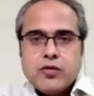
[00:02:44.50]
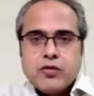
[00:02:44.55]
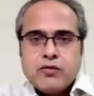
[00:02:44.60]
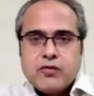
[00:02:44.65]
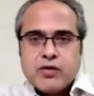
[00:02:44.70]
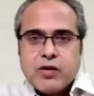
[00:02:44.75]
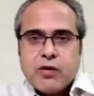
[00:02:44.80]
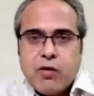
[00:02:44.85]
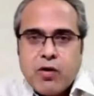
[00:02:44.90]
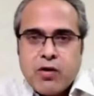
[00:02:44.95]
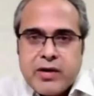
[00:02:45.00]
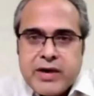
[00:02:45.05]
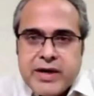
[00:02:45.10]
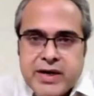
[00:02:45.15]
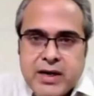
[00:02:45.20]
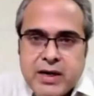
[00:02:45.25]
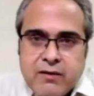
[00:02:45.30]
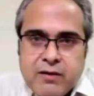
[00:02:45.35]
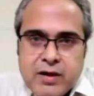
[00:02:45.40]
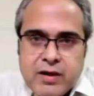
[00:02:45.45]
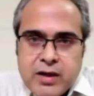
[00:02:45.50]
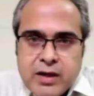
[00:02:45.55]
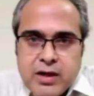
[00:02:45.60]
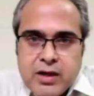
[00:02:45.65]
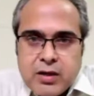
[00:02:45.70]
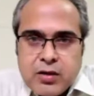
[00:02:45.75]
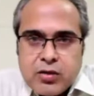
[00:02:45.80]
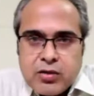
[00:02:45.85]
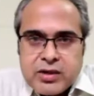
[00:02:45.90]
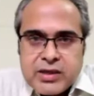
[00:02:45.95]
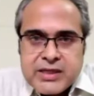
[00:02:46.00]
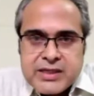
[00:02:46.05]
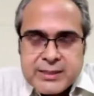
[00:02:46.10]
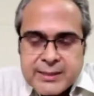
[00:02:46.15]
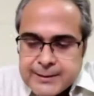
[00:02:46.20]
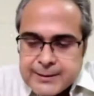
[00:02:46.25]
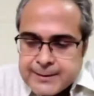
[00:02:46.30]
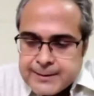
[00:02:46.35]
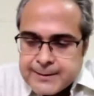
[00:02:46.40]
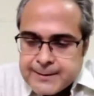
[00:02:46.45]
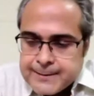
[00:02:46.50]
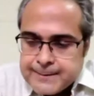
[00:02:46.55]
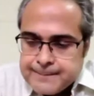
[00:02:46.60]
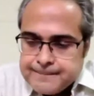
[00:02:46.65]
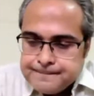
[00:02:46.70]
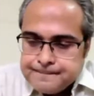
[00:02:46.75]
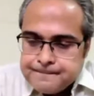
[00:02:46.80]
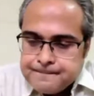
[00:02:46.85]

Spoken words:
we have already covered a good distance.